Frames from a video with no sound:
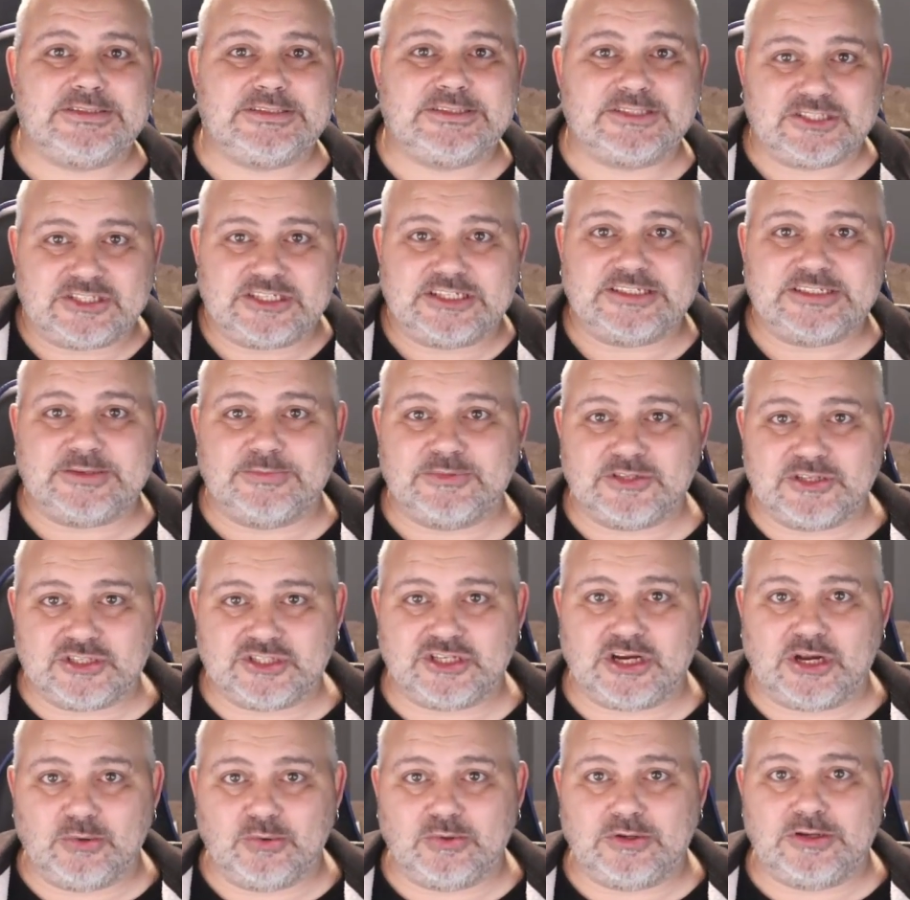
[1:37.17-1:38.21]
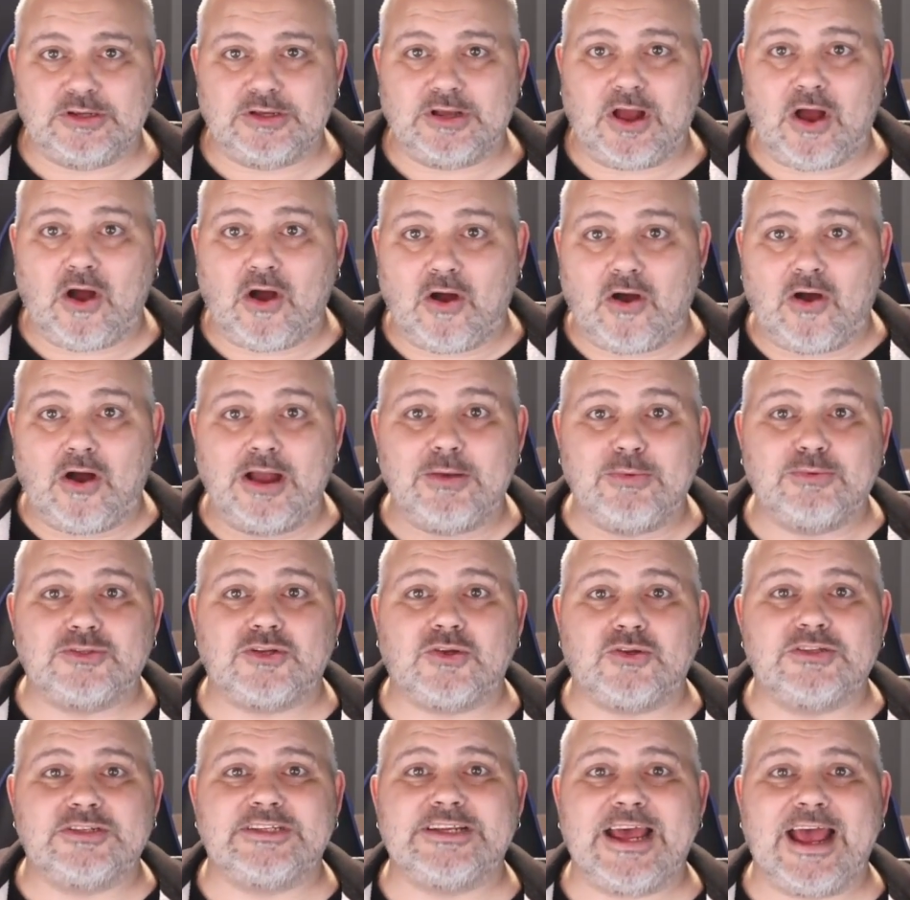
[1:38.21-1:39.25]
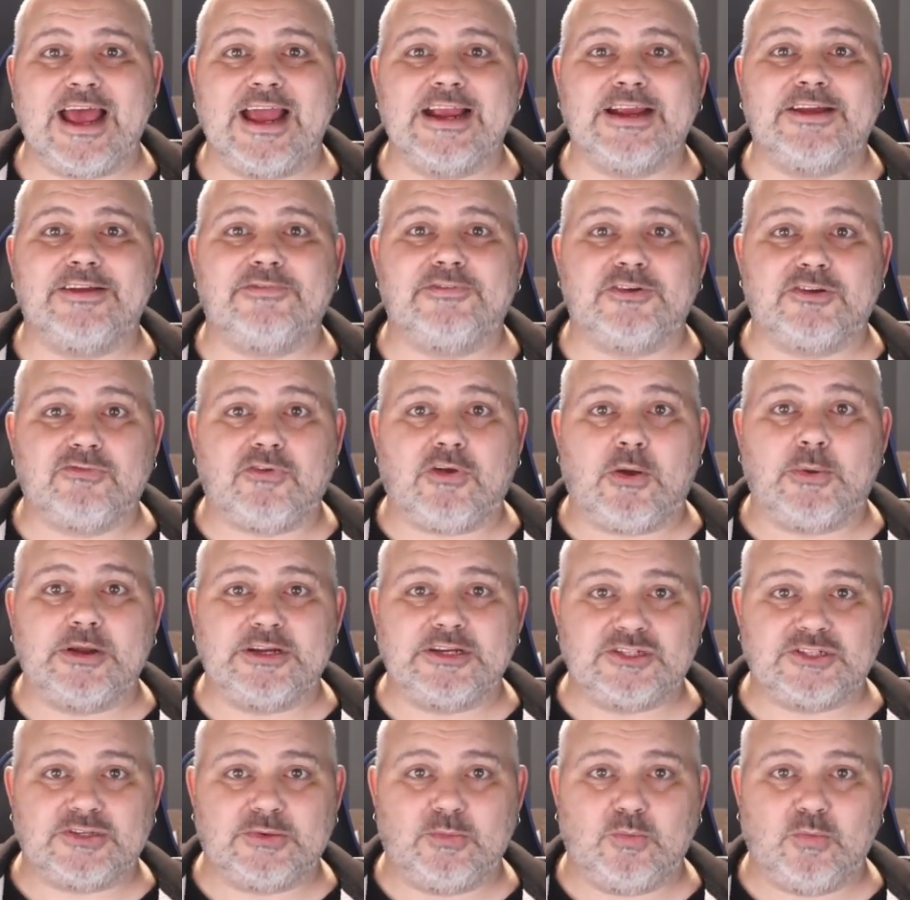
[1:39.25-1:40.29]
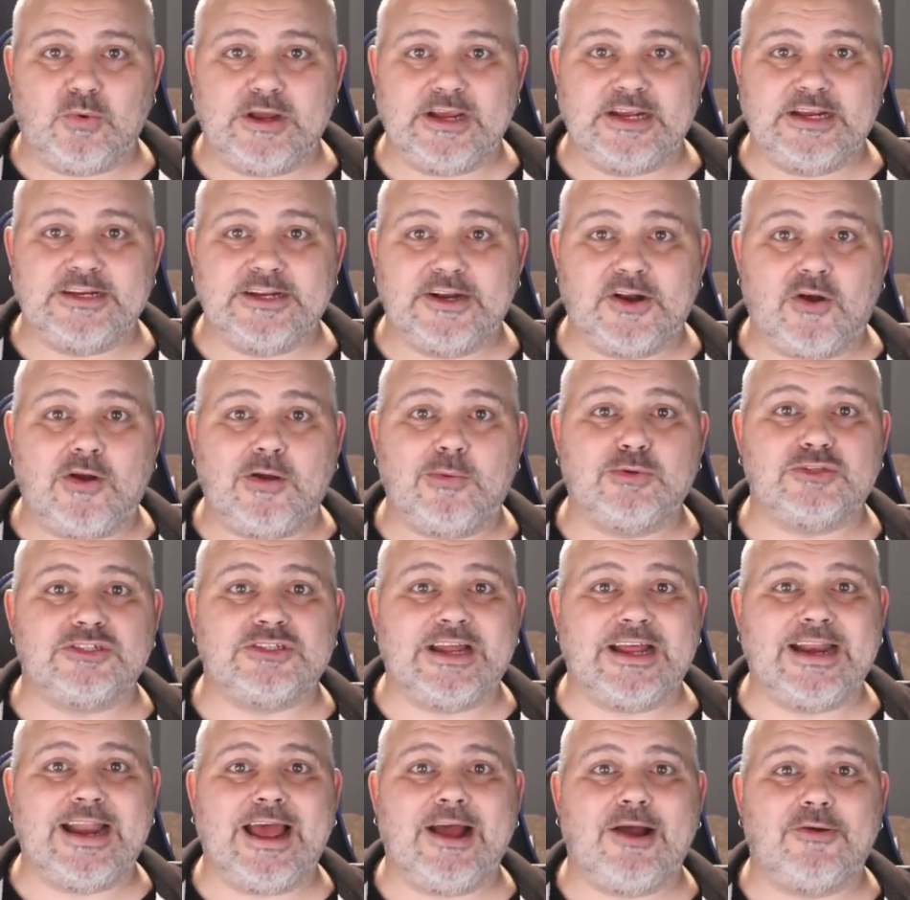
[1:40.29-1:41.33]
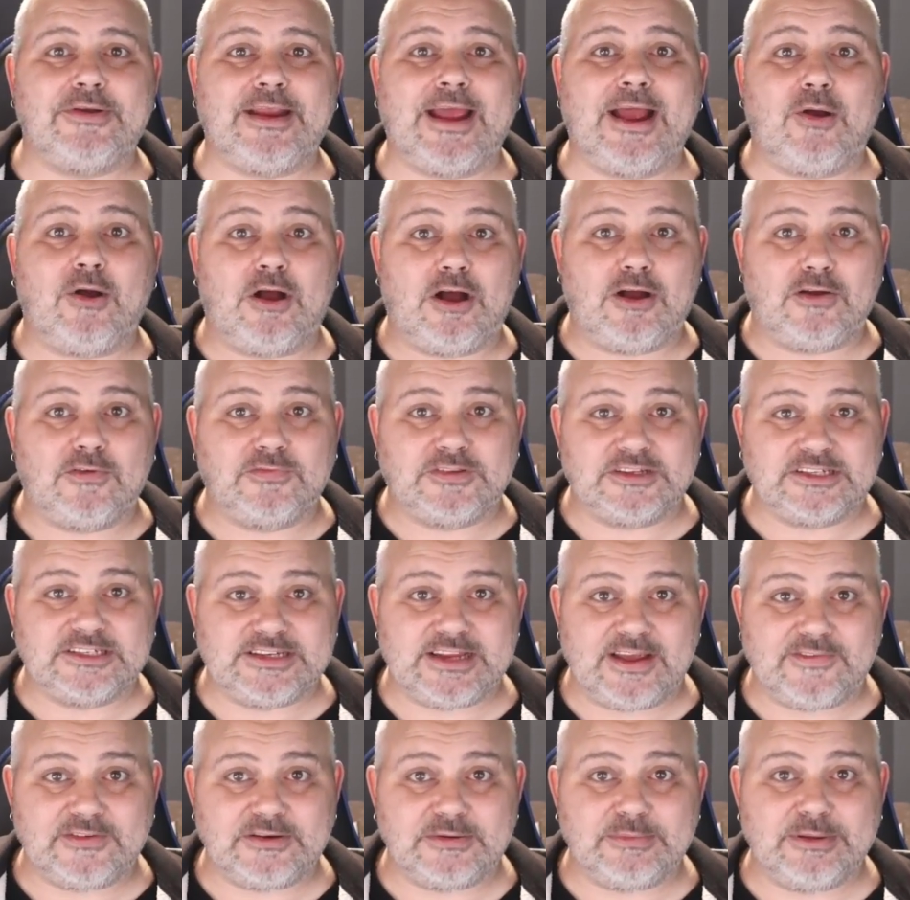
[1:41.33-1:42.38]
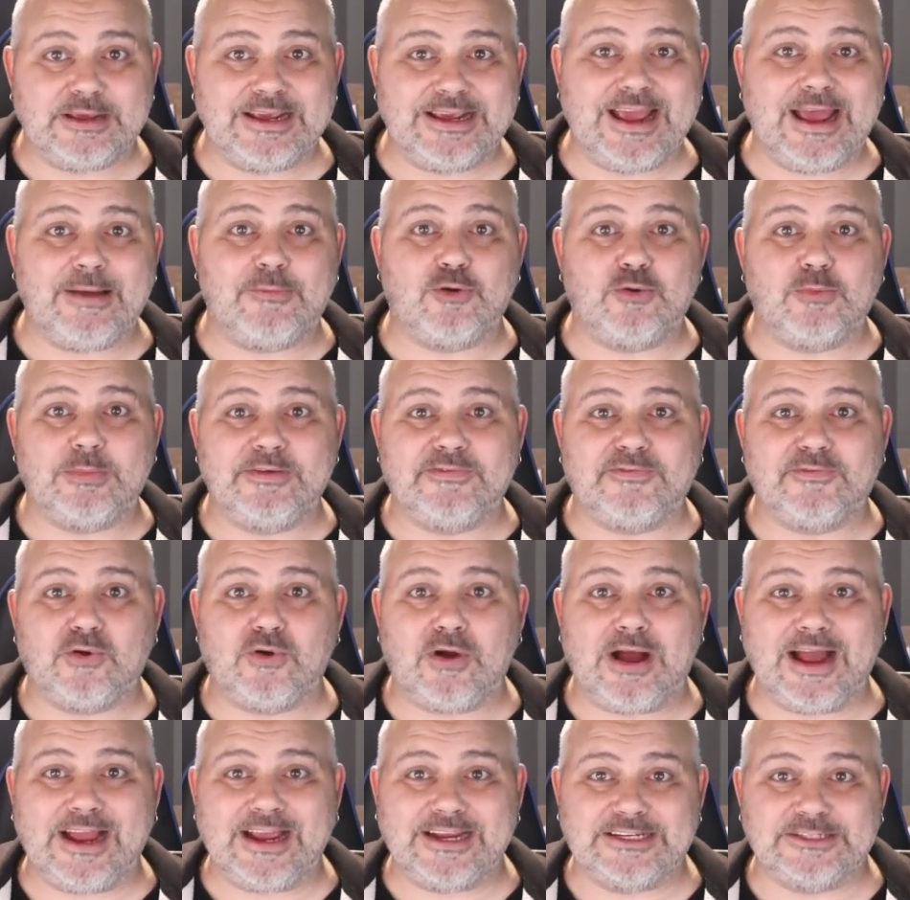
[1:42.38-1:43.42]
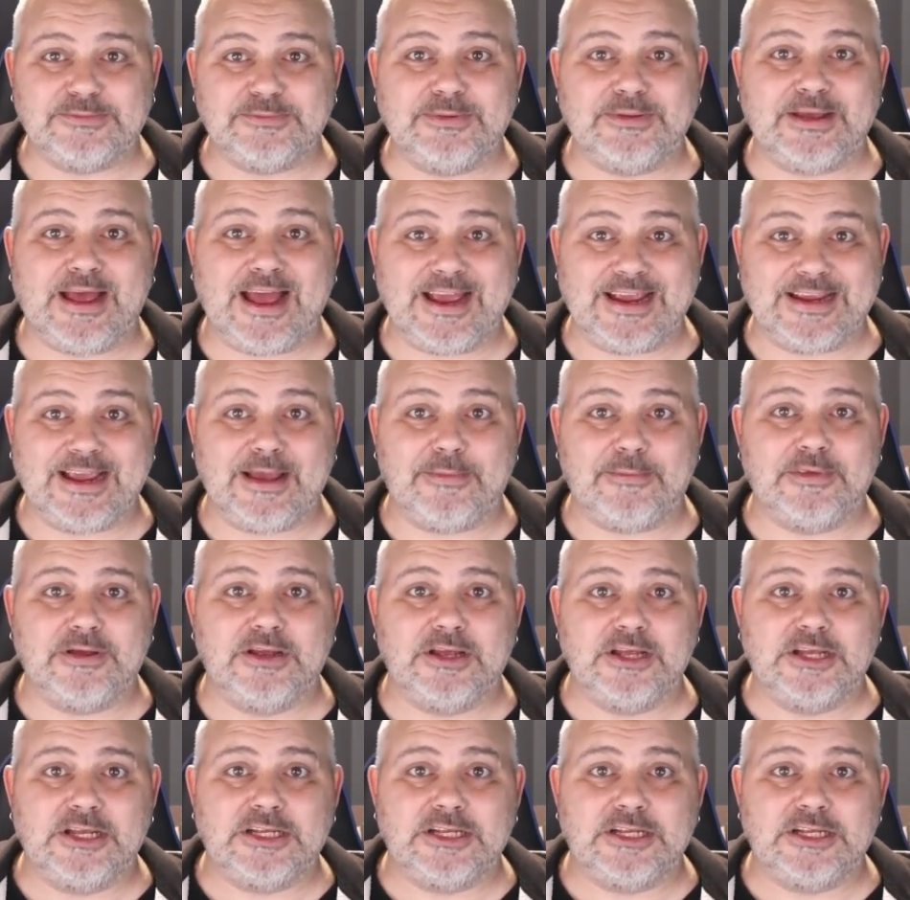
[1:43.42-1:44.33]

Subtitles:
The system's a joke. I was on tag for growing some weed and I wasn't allowed out after 7 p.m. or before 8 a.m.